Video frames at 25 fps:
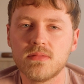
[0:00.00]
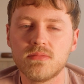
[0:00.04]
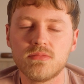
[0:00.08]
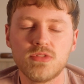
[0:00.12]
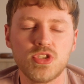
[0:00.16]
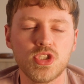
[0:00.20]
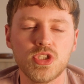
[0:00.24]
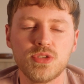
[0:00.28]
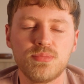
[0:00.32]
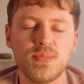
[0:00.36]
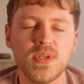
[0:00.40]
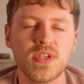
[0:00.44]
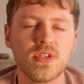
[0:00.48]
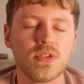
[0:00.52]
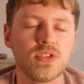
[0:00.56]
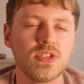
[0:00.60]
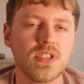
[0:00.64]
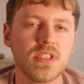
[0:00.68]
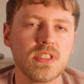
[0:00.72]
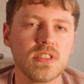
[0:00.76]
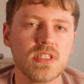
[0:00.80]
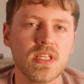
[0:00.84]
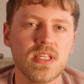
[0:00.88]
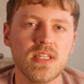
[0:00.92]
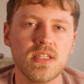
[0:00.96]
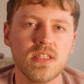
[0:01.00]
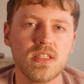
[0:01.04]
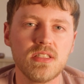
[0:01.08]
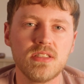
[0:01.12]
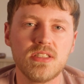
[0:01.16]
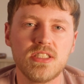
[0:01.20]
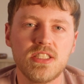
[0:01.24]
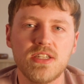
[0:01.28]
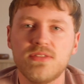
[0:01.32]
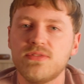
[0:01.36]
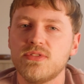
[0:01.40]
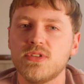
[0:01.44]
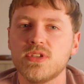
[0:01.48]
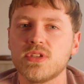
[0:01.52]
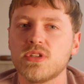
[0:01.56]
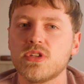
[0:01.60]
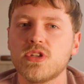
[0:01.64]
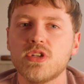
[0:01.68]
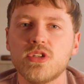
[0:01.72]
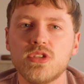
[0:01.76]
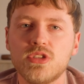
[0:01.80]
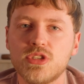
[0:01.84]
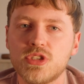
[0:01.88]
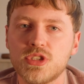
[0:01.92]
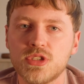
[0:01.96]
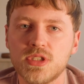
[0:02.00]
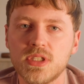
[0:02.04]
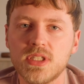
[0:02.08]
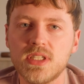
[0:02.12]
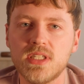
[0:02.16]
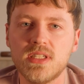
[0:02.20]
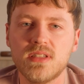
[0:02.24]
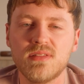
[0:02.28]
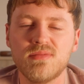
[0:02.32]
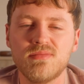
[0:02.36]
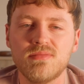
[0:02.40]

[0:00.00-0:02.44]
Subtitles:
just because it's in a different country,